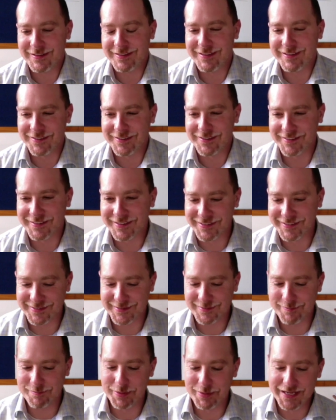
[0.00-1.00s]
there's this
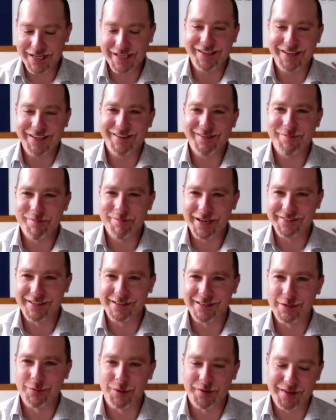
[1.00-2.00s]
bit
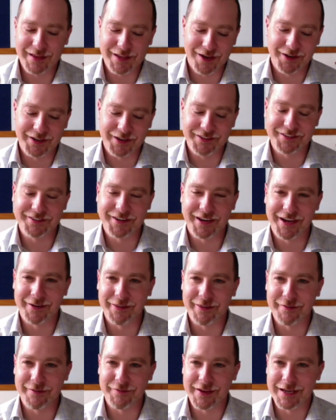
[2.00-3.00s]
basically where the youngest child
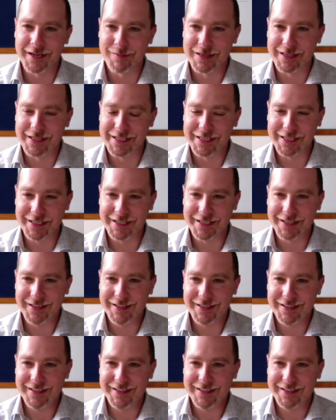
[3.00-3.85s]
in the family